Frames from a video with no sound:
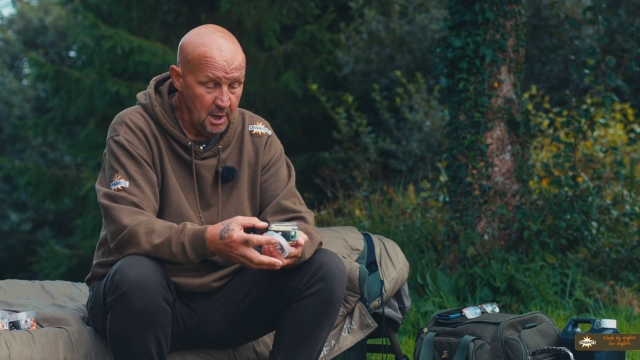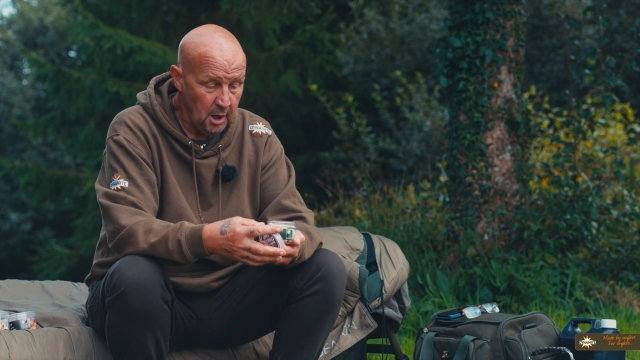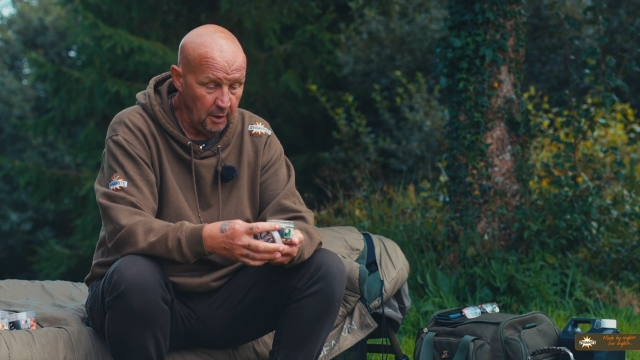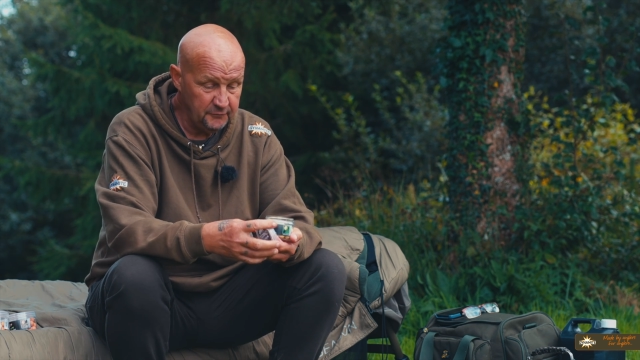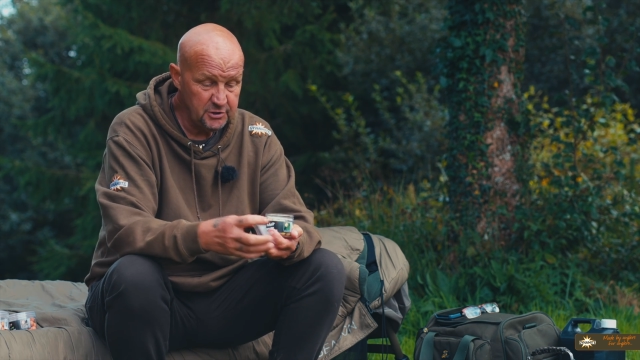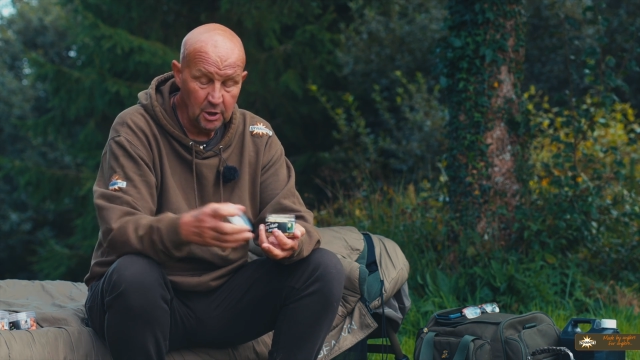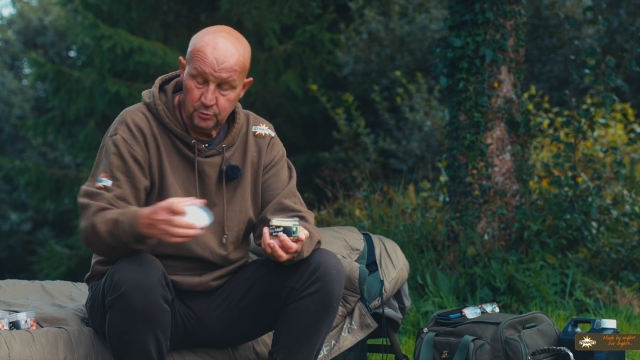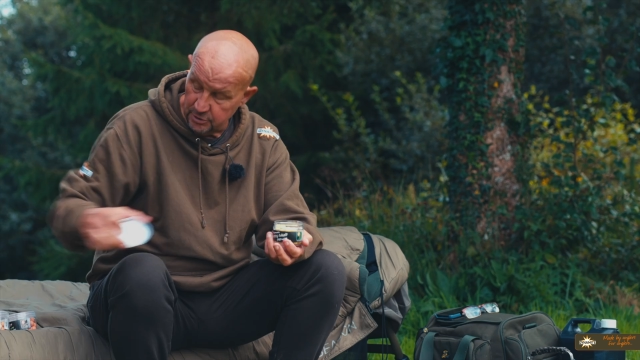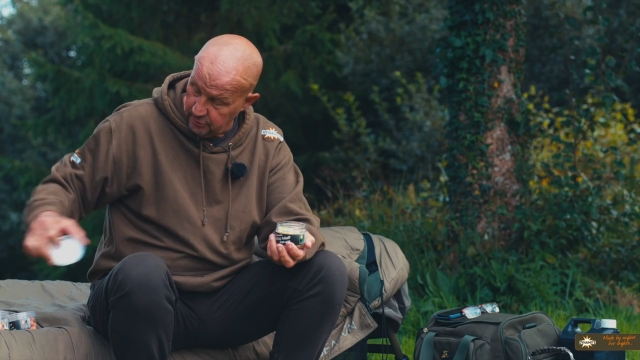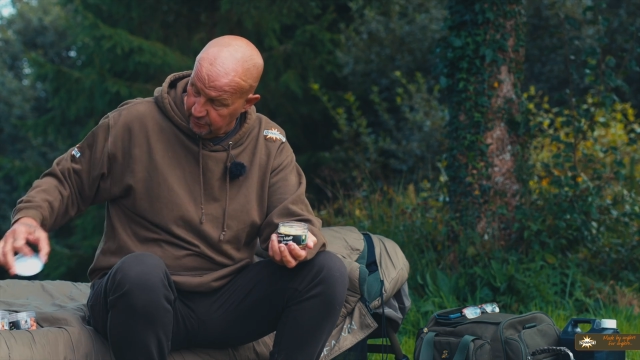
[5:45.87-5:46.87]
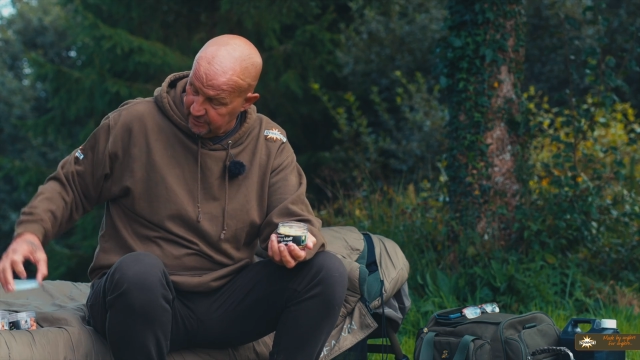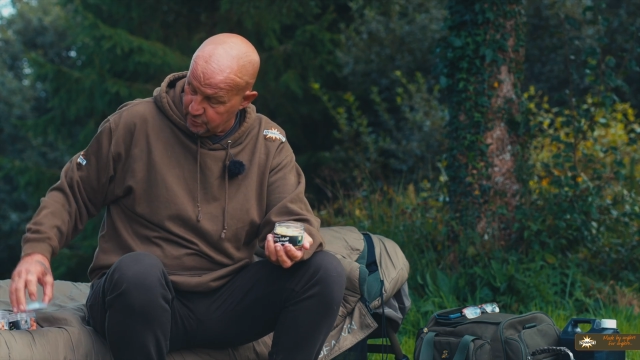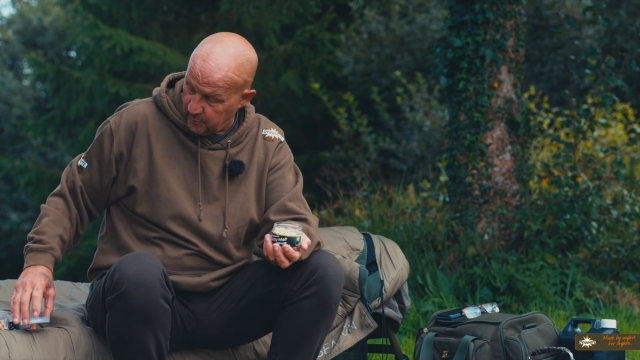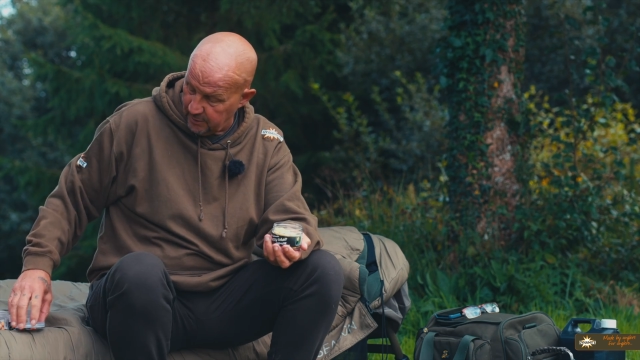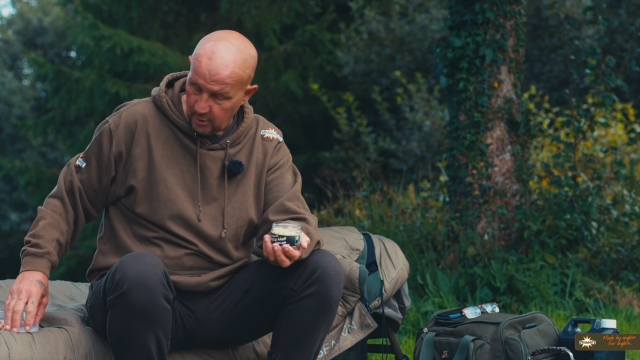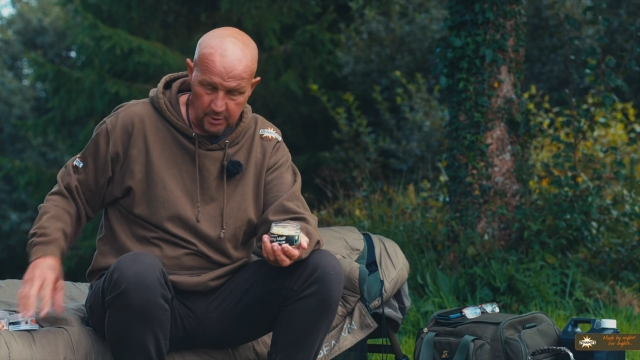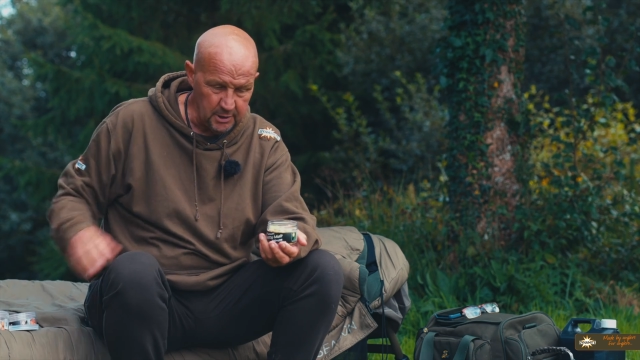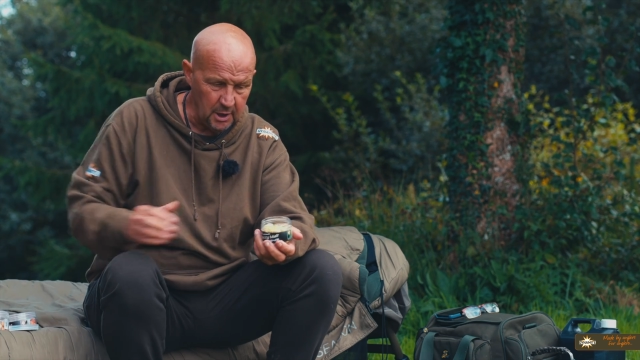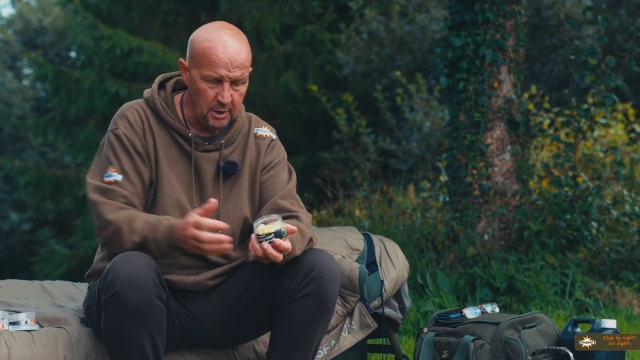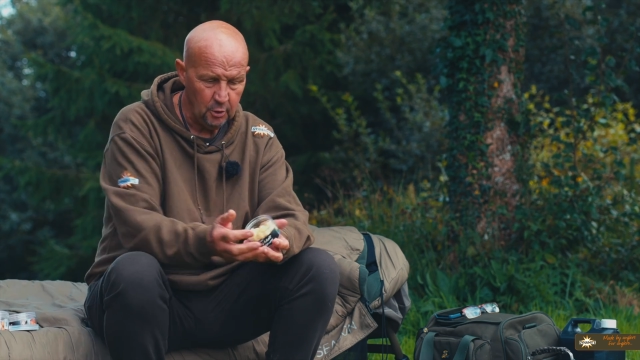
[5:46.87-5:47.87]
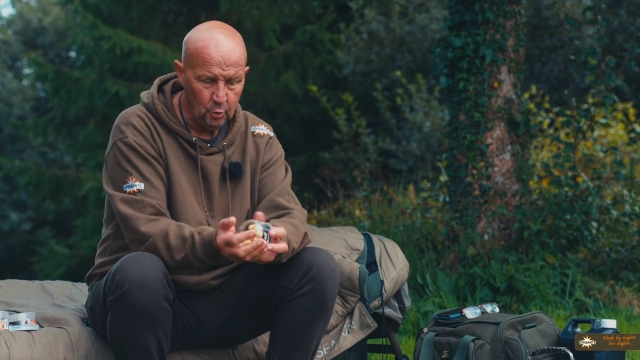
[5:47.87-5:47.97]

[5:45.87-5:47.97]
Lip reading: I've chosen on this one like an